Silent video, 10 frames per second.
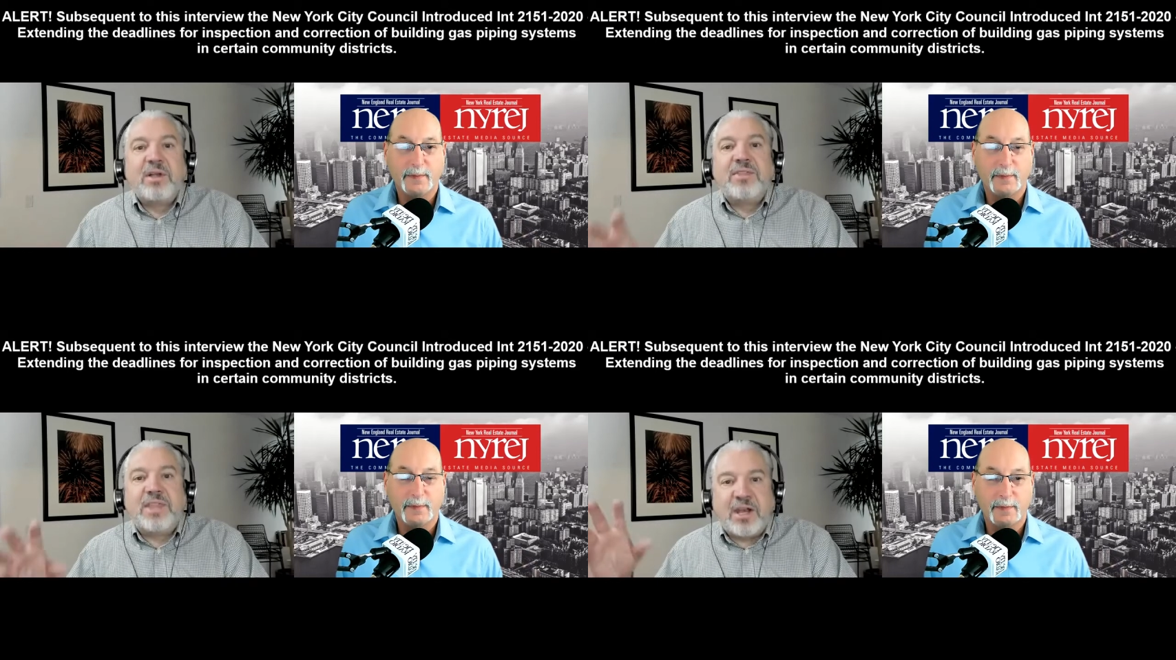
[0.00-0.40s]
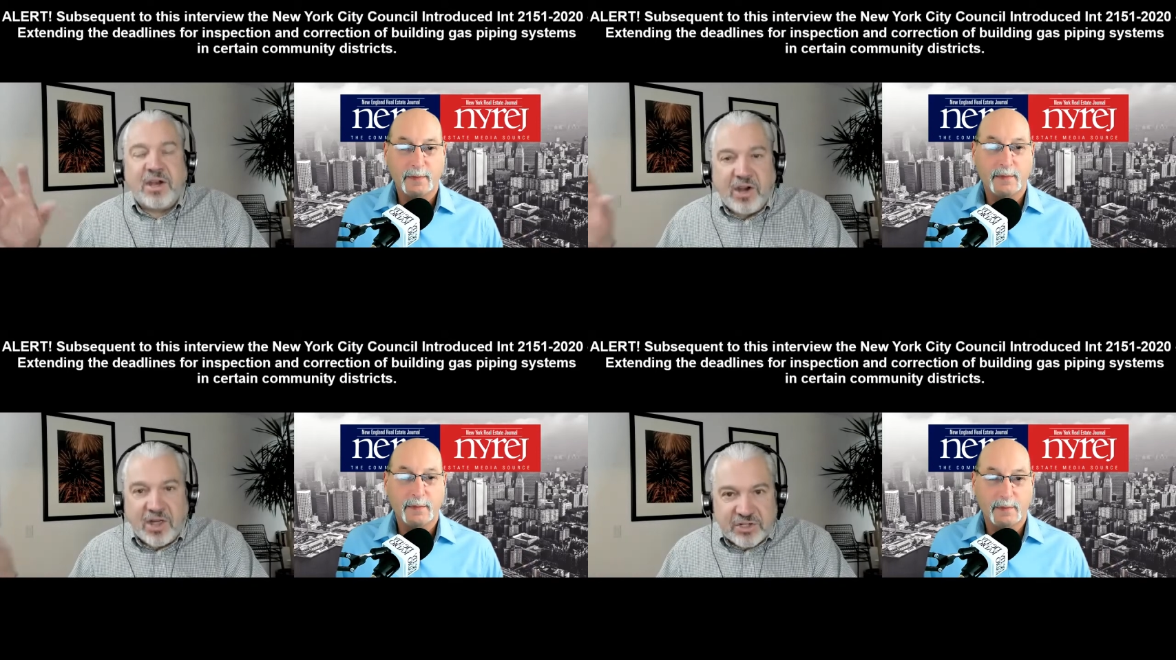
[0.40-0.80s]
Speaker 1: then
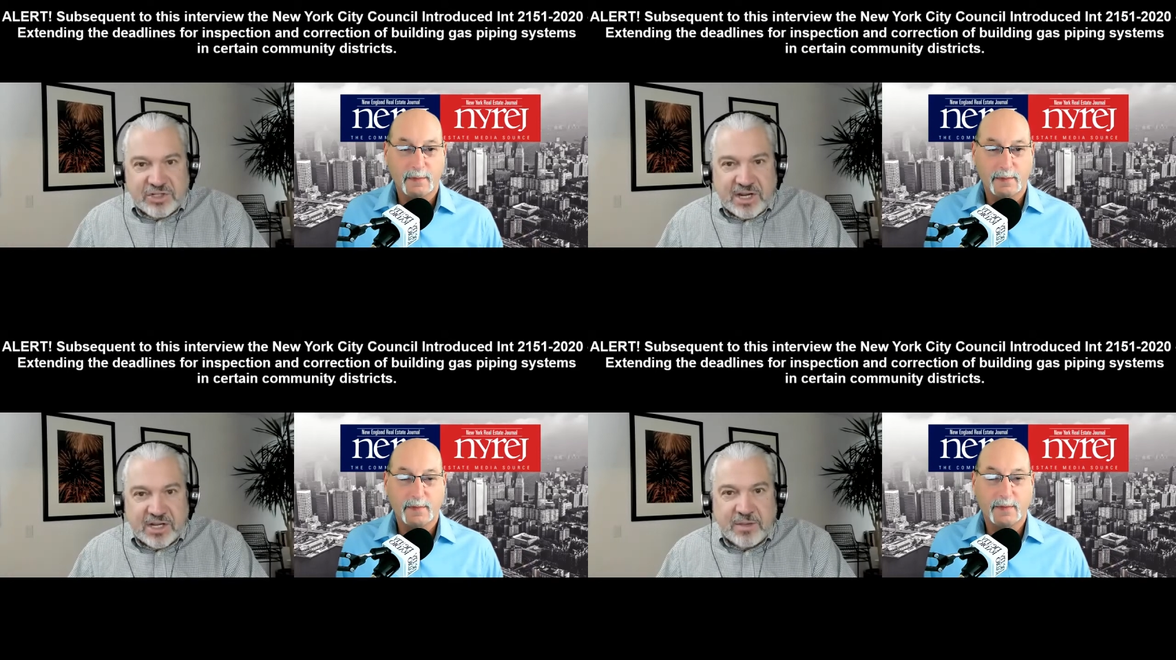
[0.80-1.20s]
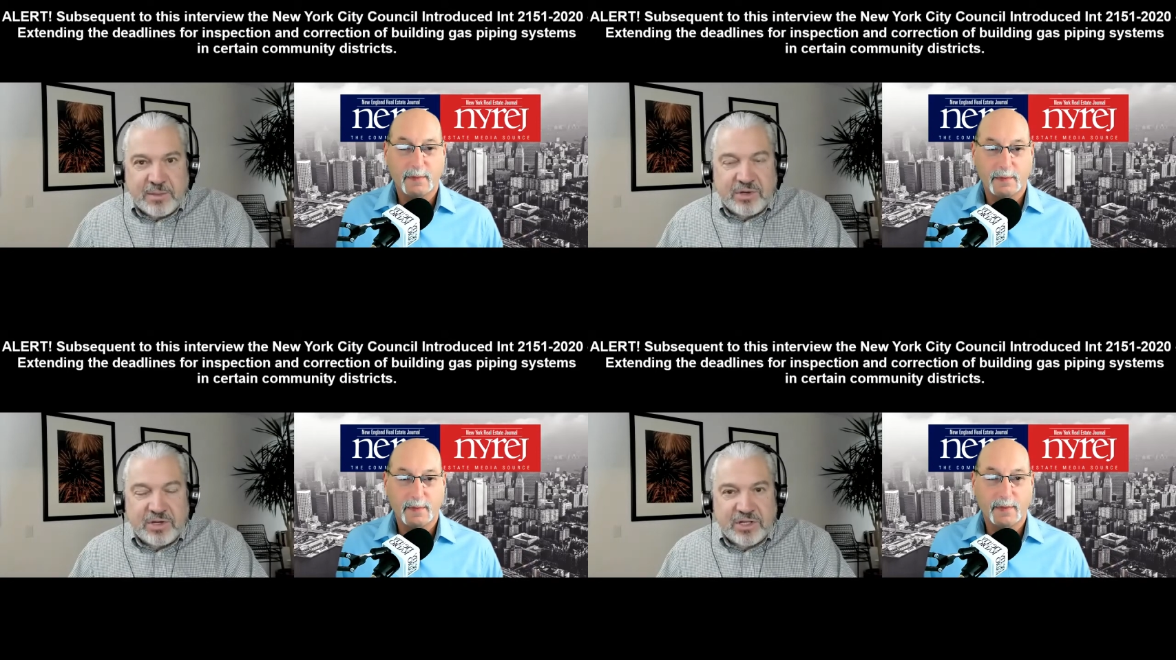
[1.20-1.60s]
another set of
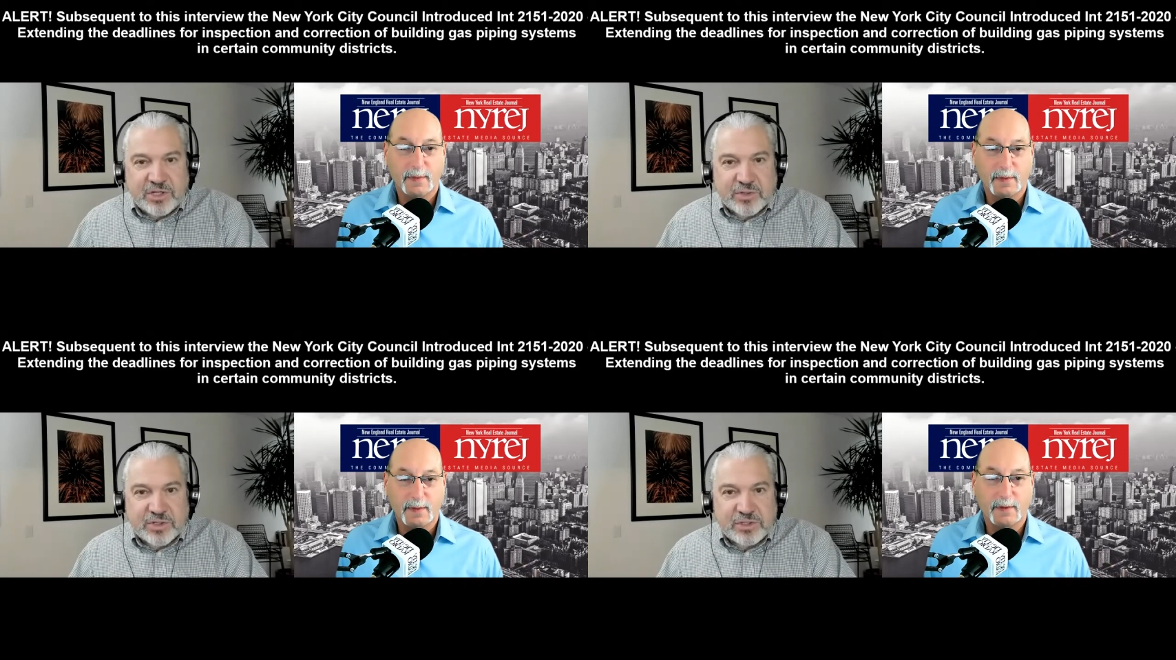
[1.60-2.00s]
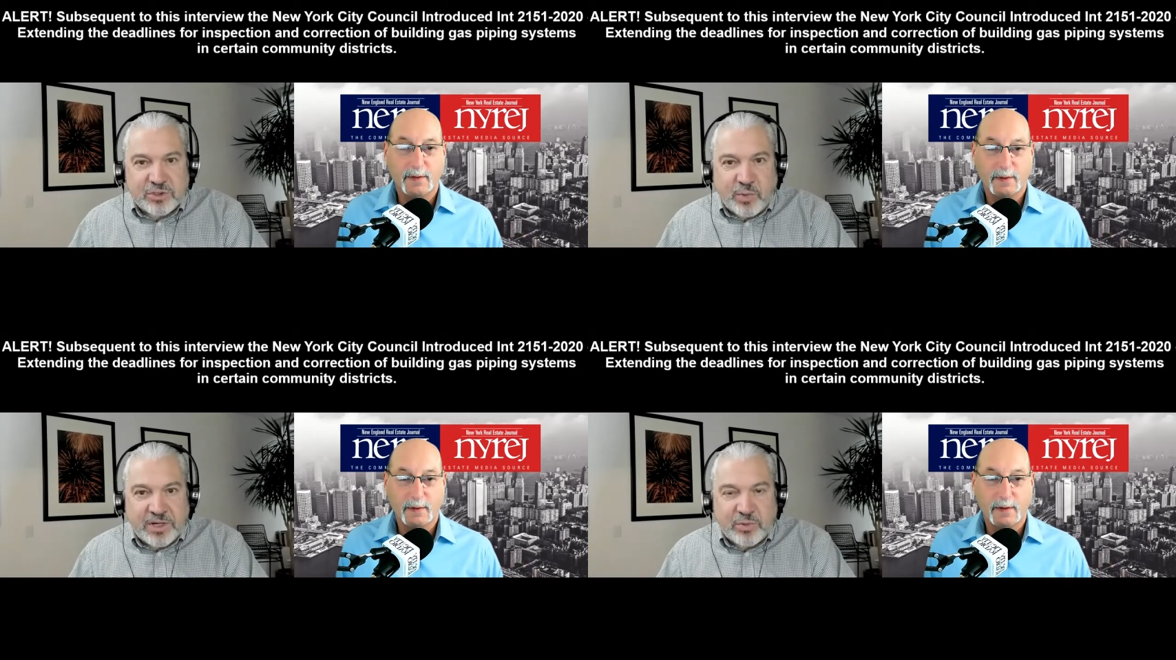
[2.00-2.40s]
community districts in
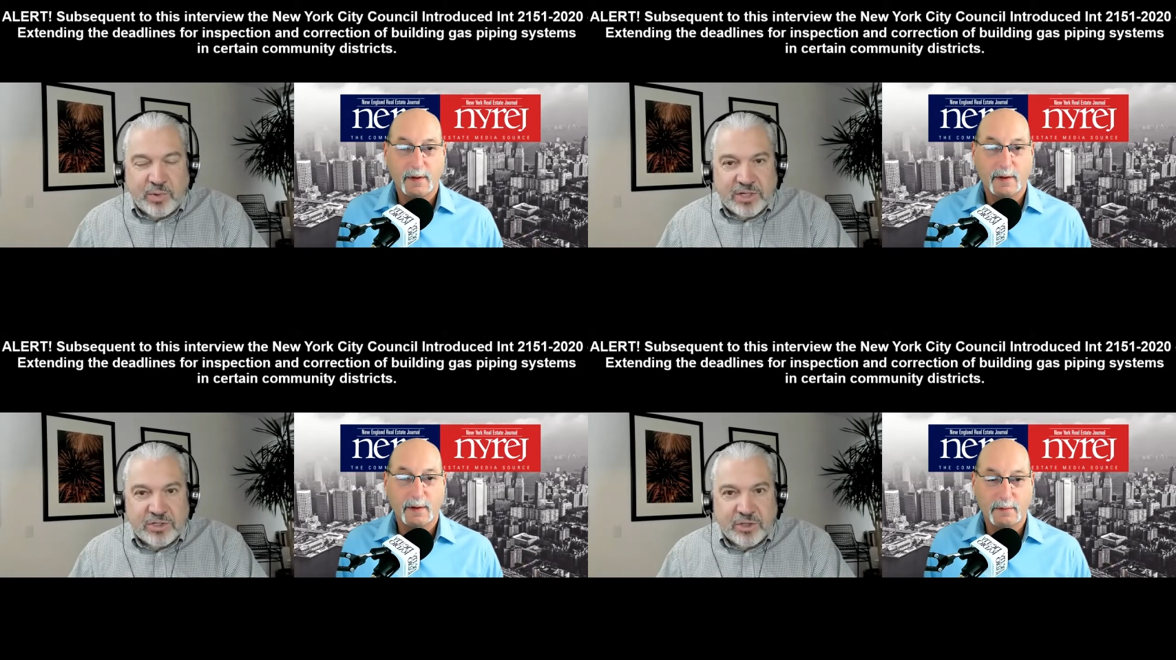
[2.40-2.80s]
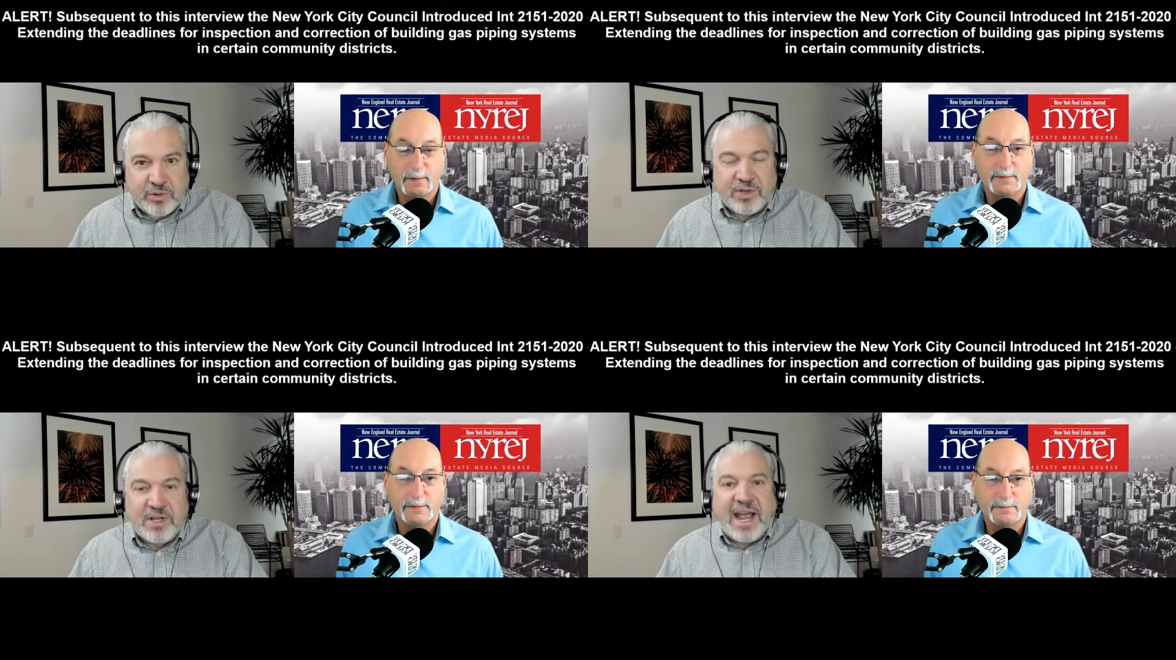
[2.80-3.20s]

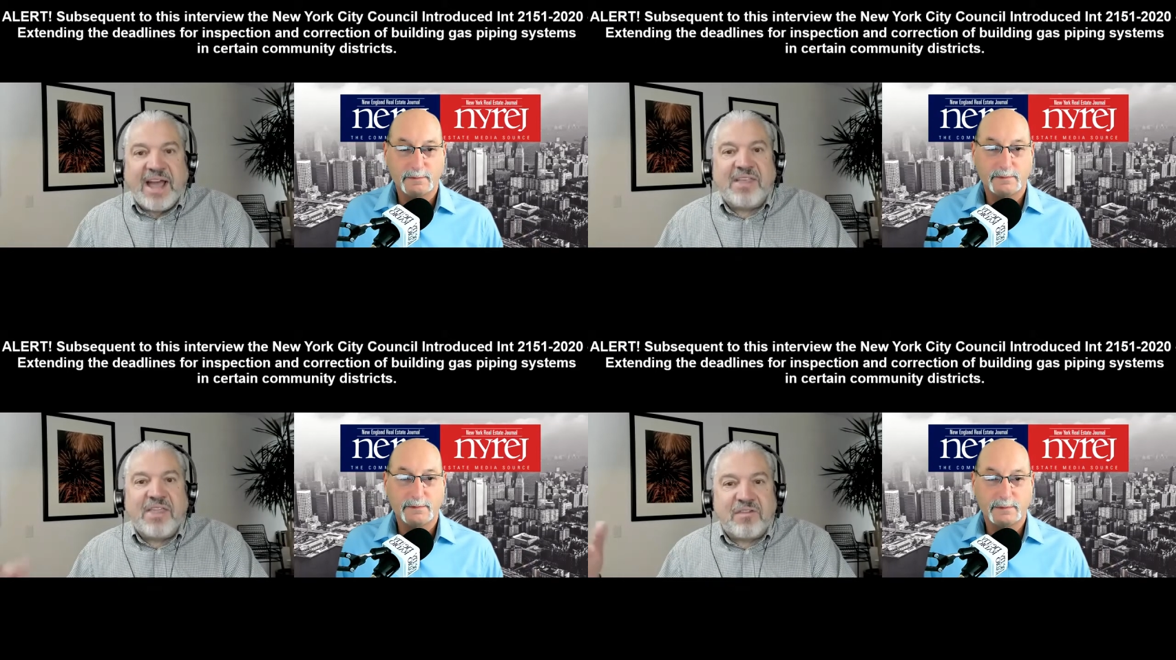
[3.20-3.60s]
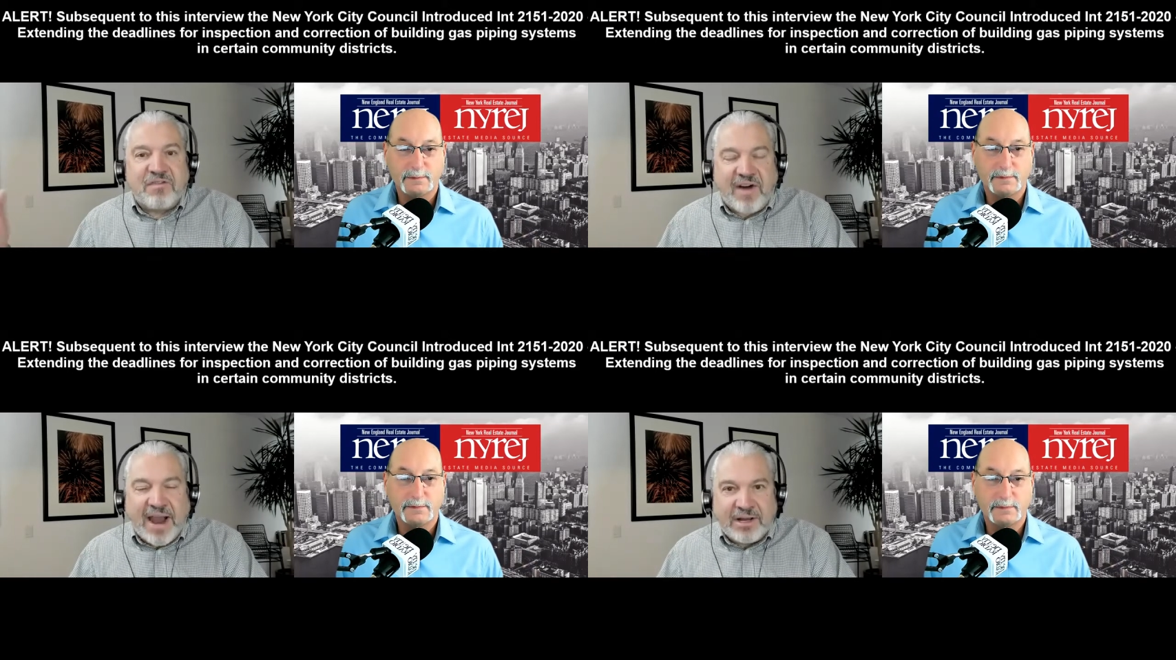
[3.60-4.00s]
2022, and then the
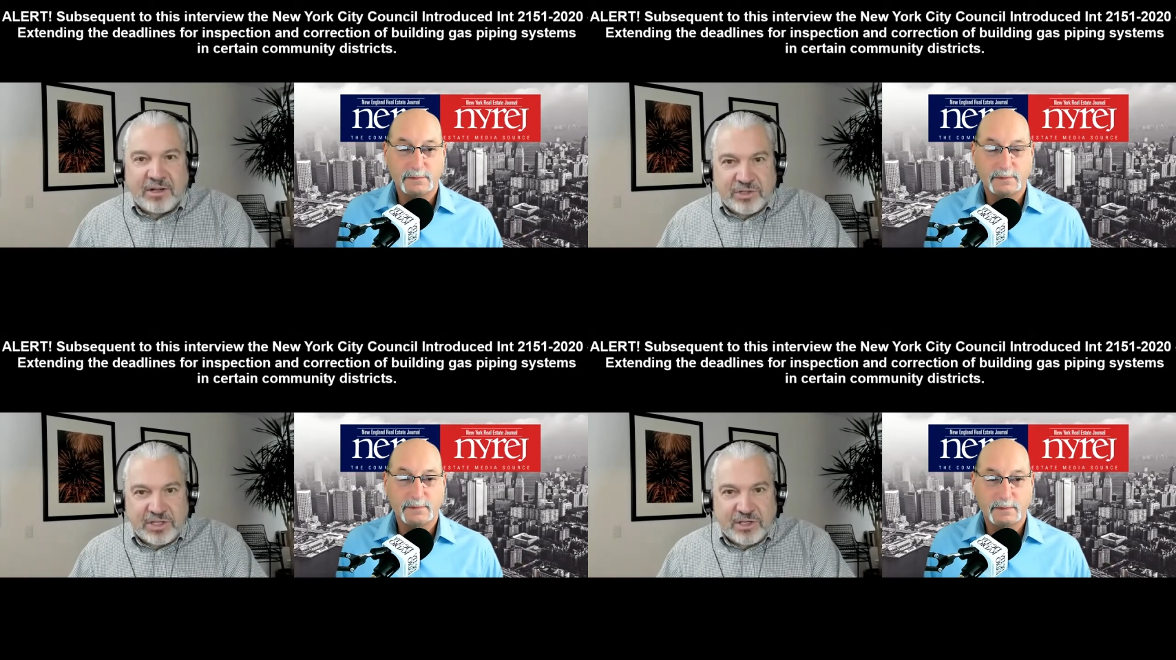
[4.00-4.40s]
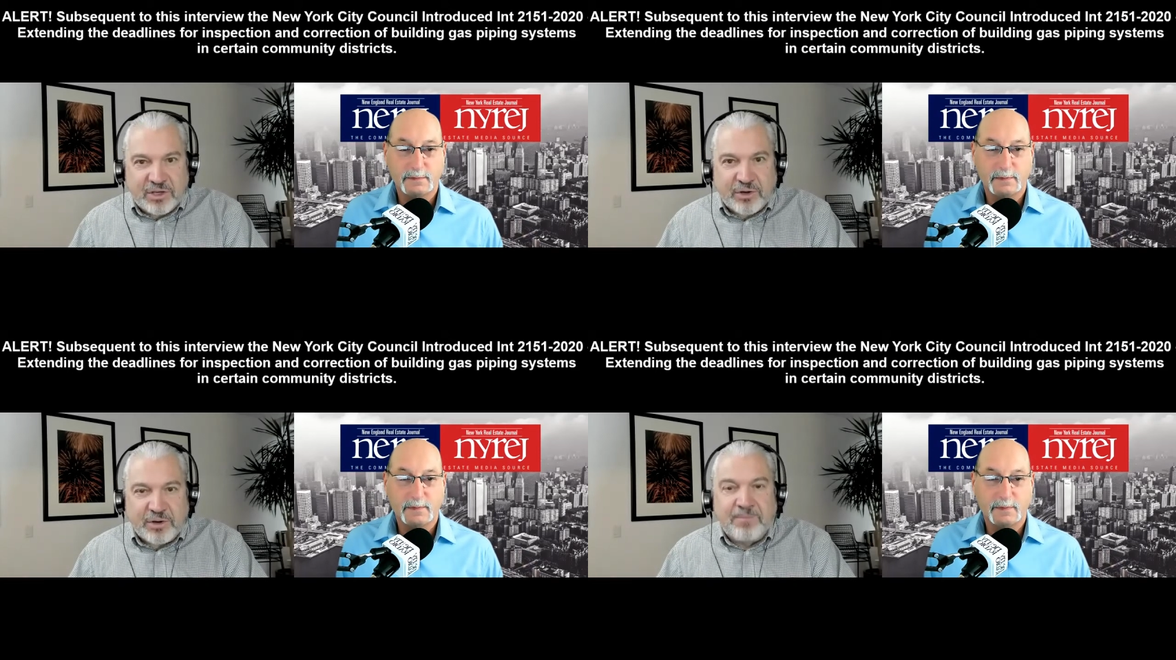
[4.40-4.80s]
final
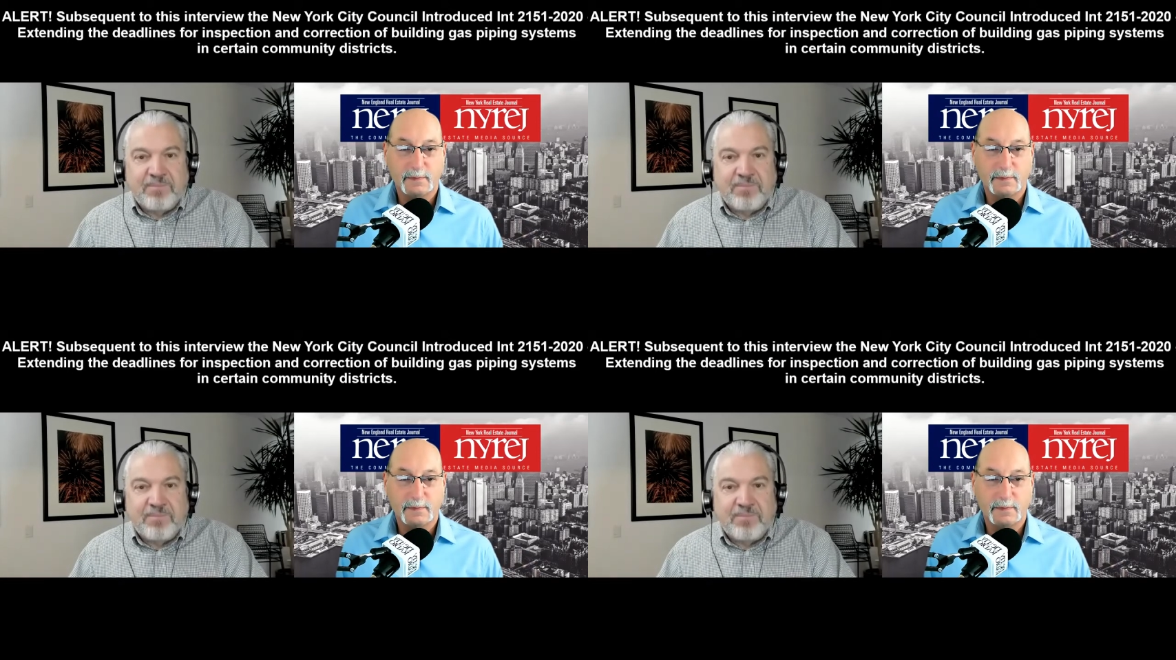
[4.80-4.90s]
year